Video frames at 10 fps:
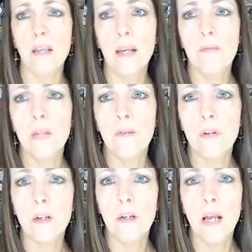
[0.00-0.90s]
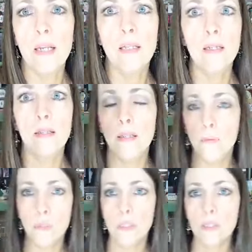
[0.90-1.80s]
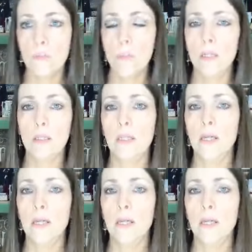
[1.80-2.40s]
Like, it was in this building